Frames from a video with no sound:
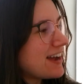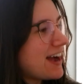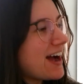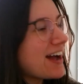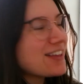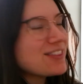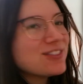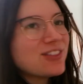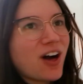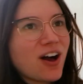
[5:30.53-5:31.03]

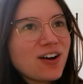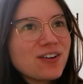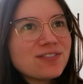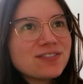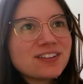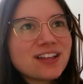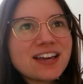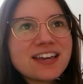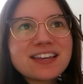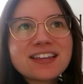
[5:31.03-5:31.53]
I love
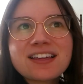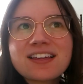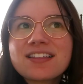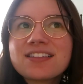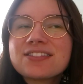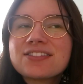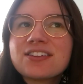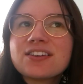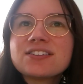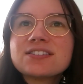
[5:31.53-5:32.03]
like
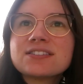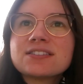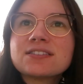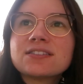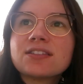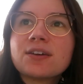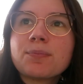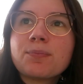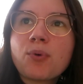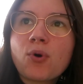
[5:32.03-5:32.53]

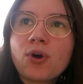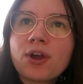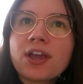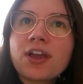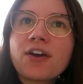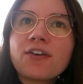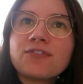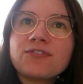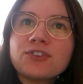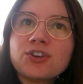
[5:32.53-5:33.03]
the point
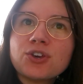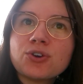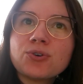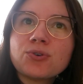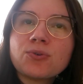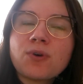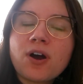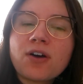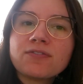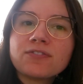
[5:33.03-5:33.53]
of
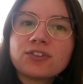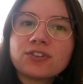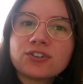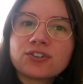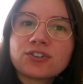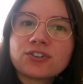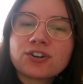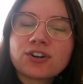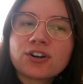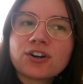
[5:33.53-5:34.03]
view of the
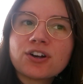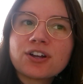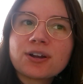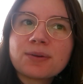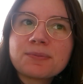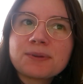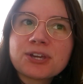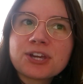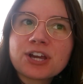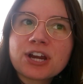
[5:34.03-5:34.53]
little girl. And
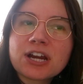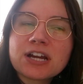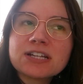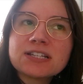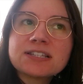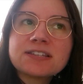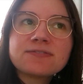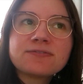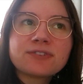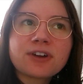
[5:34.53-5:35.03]
I'm
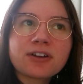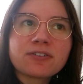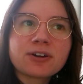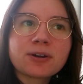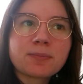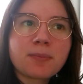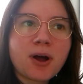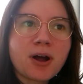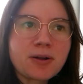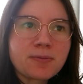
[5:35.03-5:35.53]
curious if
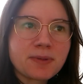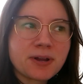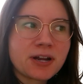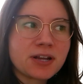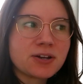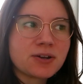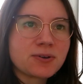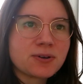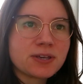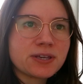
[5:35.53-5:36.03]
Fredrik Backman, I
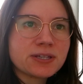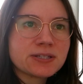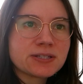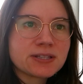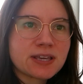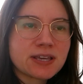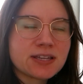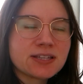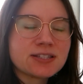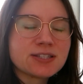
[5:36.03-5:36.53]
know he has
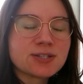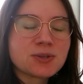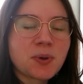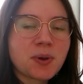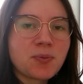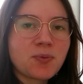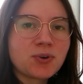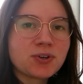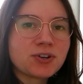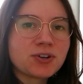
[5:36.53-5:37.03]
kids, so I
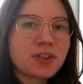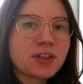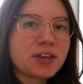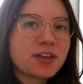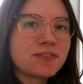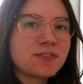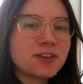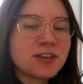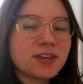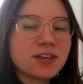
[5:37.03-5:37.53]
wonder like
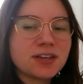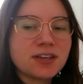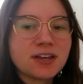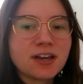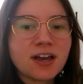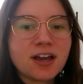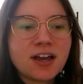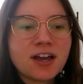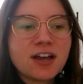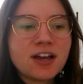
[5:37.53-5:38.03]
if he
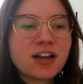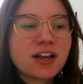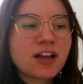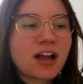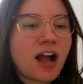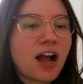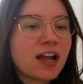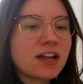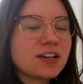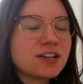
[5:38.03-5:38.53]

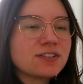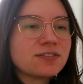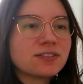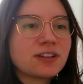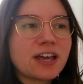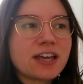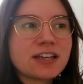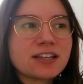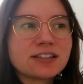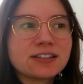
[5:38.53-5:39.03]
kind of
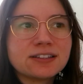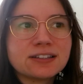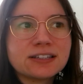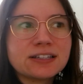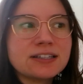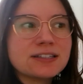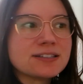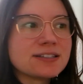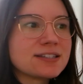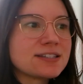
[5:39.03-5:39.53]
like
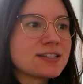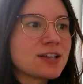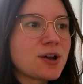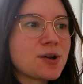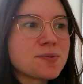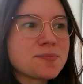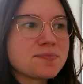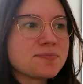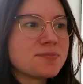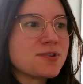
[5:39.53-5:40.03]
gleans
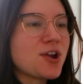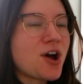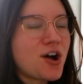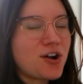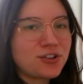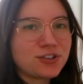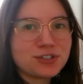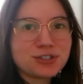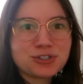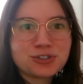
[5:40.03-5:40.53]
some
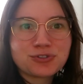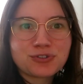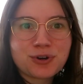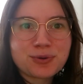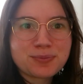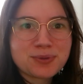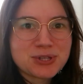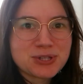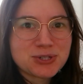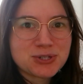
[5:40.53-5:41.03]
knowledge
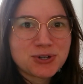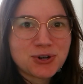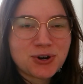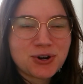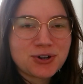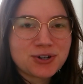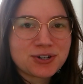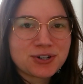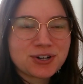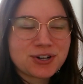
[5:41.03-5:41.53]
from his
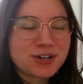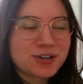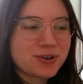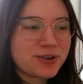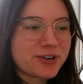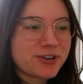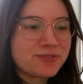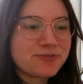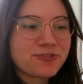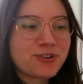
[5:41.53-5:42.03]
daughter
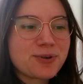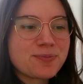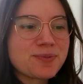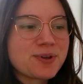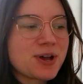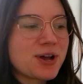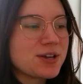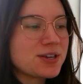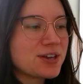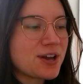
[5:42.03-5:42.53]
or from
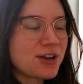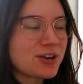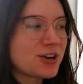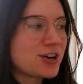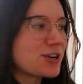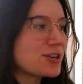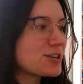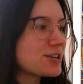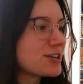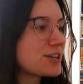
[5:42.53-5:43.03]
a younger